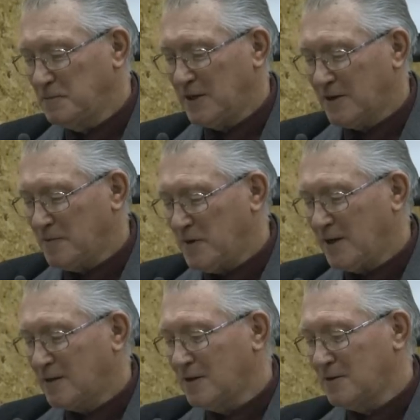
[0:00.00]
better get
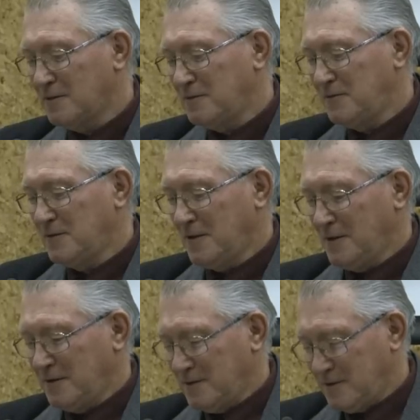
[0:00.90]
back on to
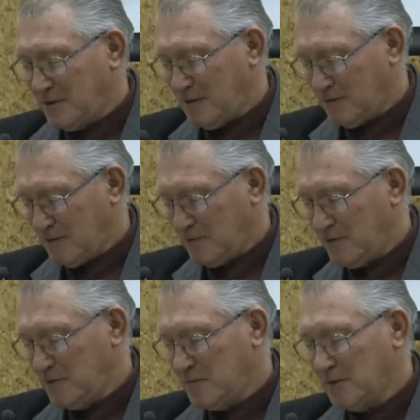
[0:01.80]
covering a
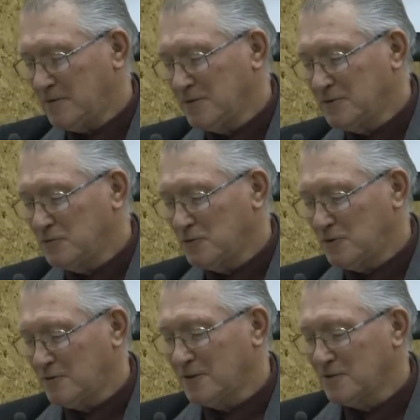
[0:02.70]
few of my
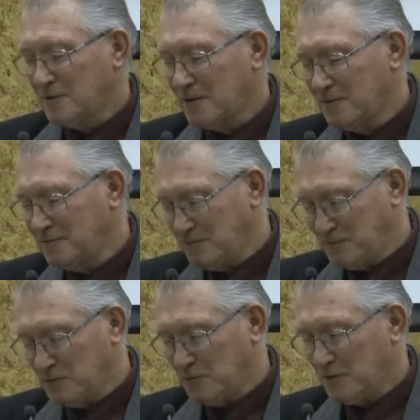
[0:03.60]
notes or else I
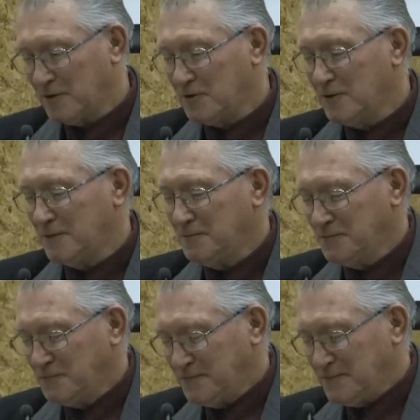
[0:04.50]
won't get doing it.
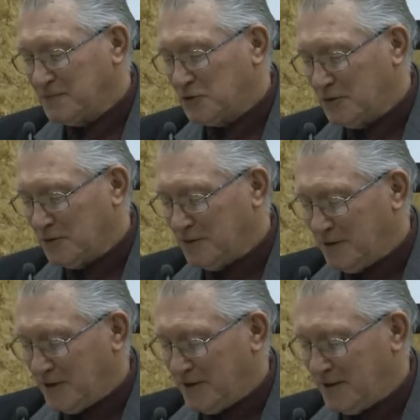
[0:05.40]
So
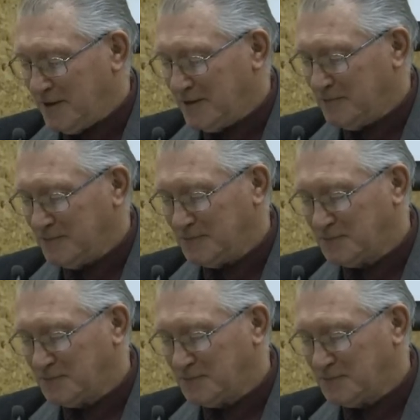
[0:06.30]
the